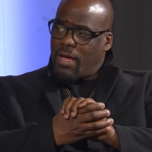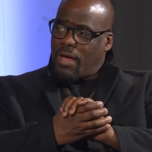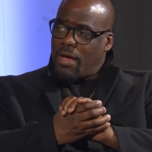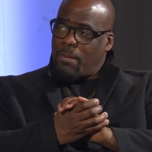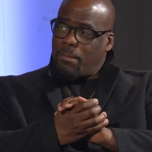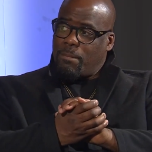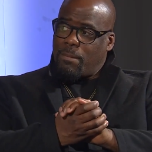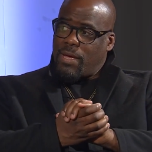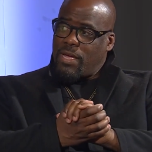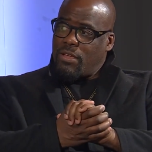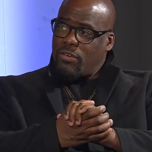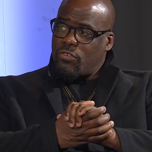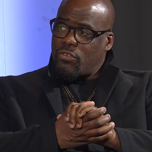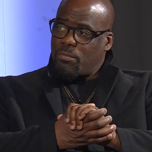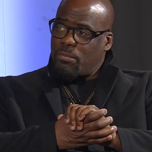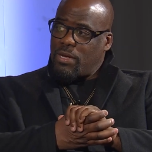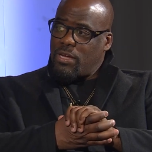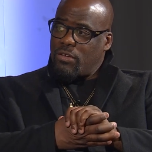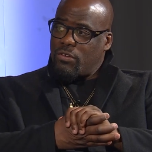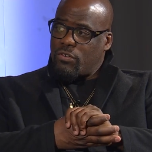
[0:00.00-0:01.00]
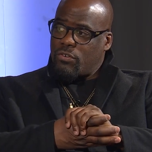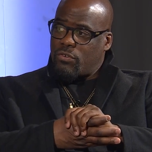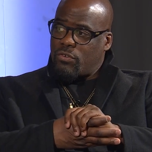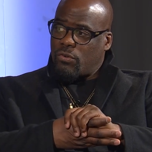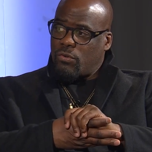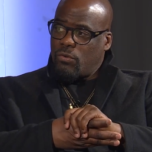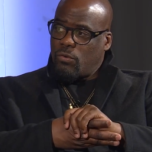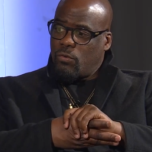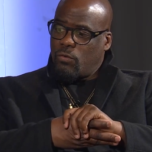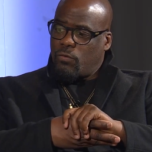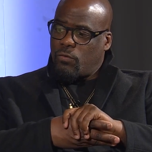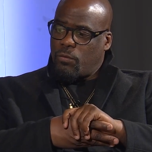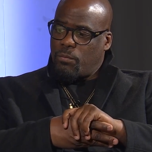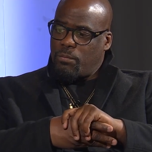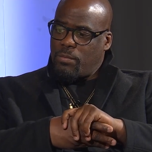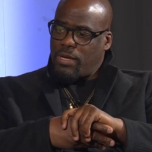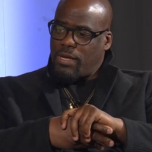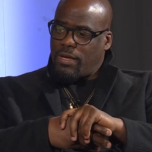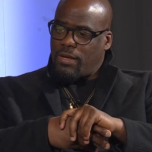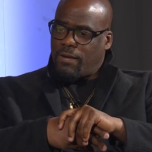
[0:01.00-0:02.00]
a major, major tool for
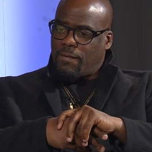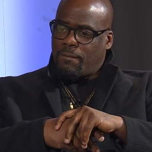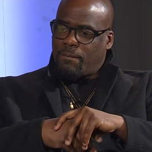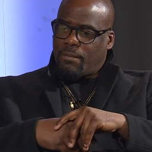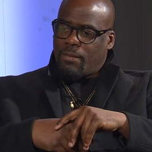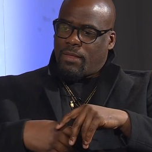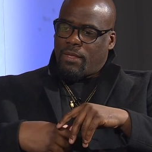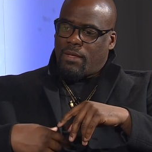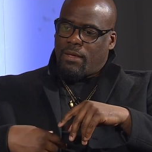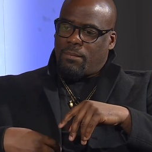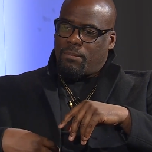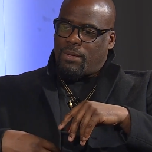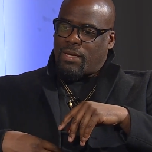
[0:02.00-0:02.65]
me, mm-hmm.